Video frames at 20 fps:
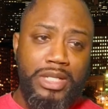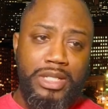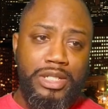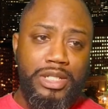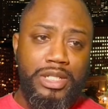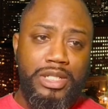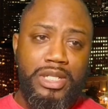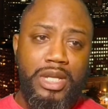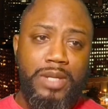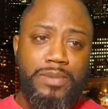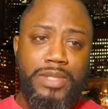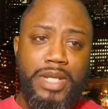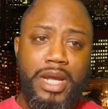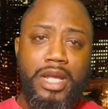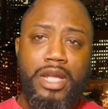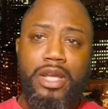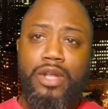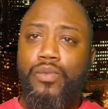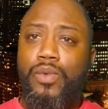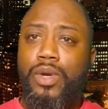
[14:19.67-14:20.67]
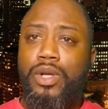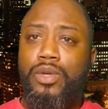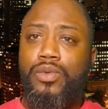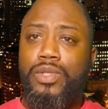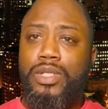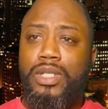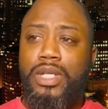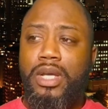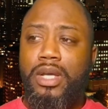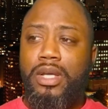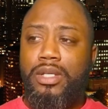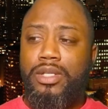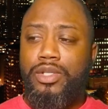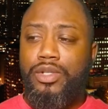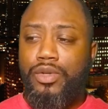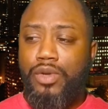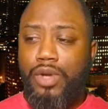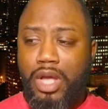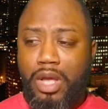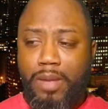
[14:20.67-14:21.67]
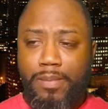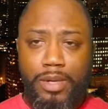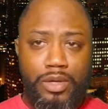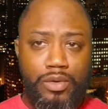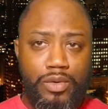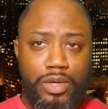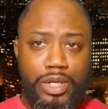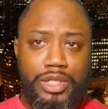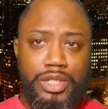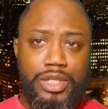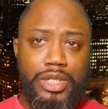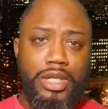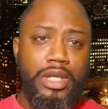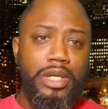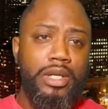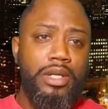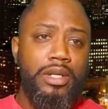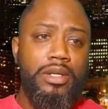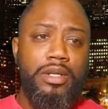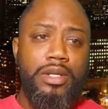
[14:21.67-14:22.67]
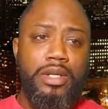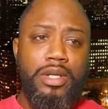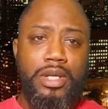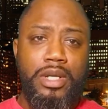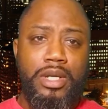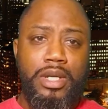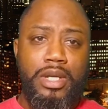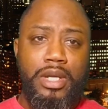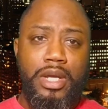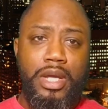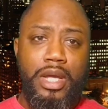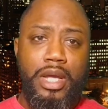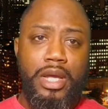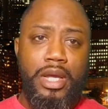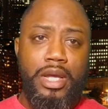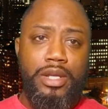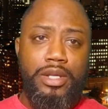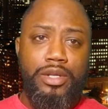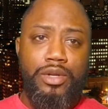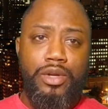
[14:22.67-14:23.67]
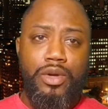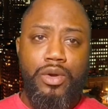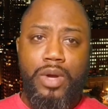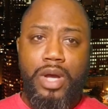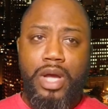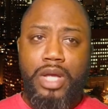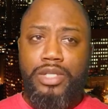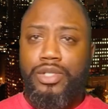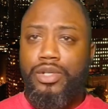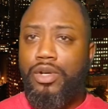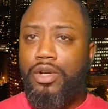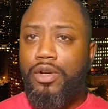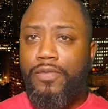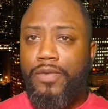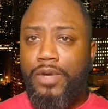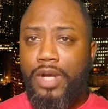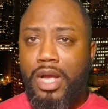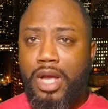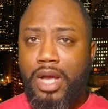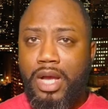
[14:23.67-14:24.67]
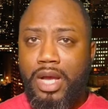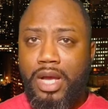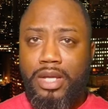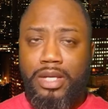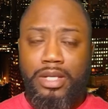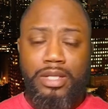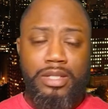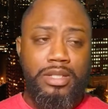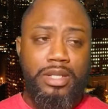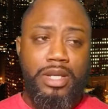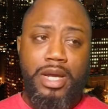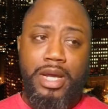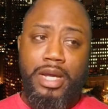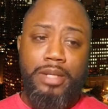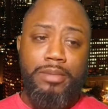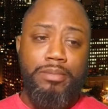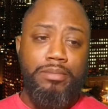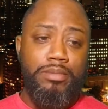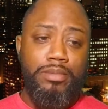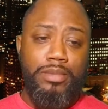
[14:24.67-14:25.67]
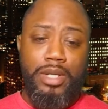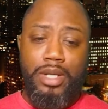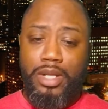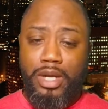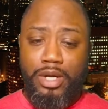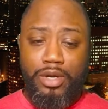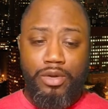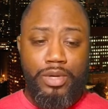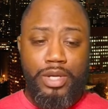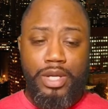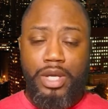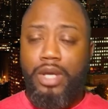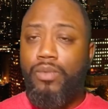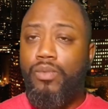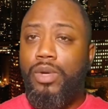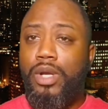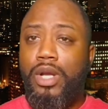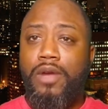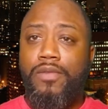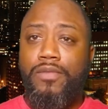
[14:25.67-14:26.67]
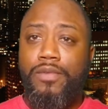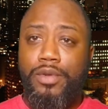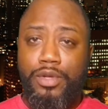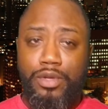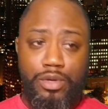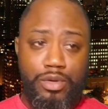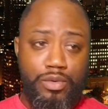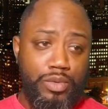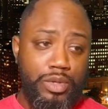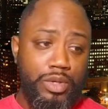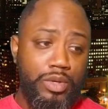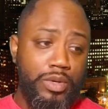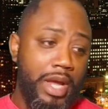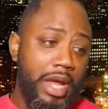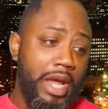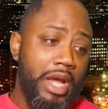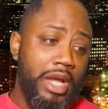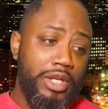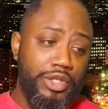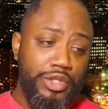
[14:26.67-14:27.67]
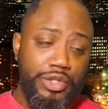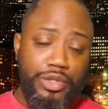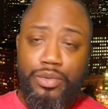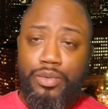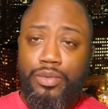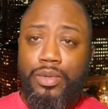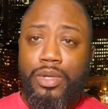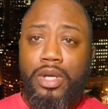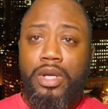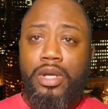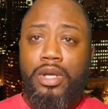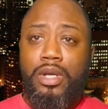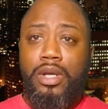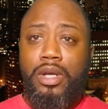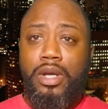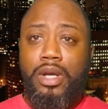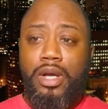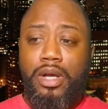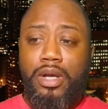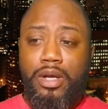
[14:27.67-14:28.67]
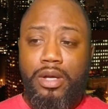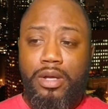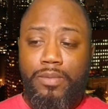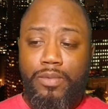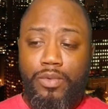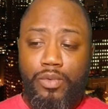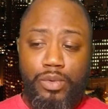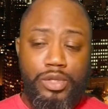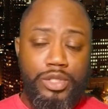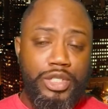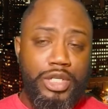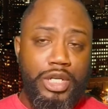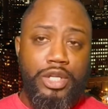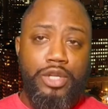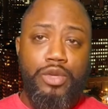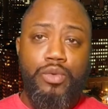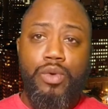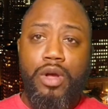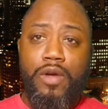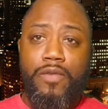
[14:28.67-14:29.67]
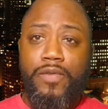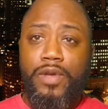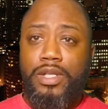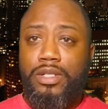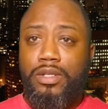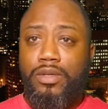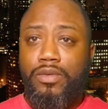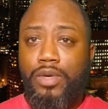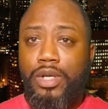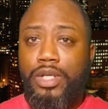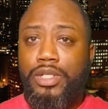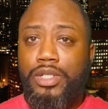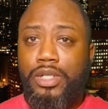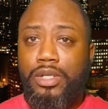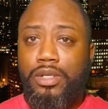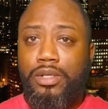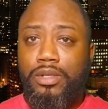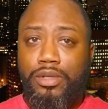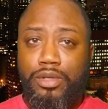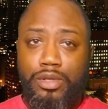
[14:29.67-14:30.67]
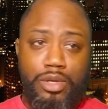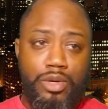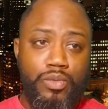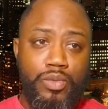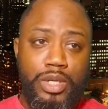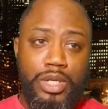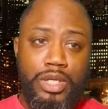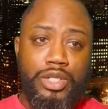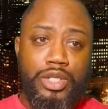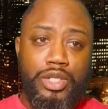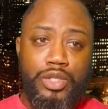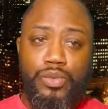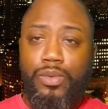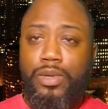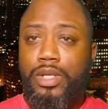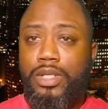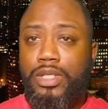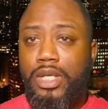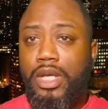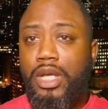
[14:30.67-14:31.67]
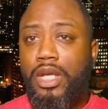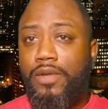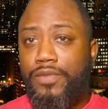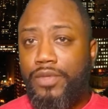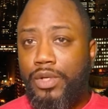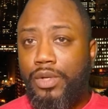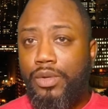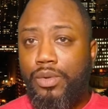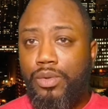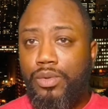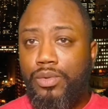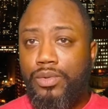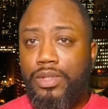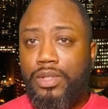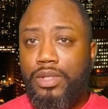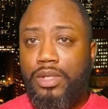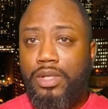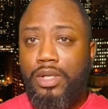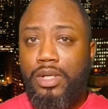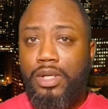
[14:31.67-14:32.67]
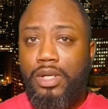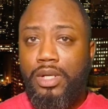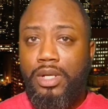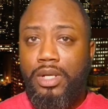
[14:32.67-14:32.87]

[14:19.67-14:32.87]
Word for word: because it just seems like anyone who says you know i'm a christian and you know i serve god it's like they're like, okay, whatever, you know, we'll add you, um, we'll check you off as a Christian. You know, we just want to save souls.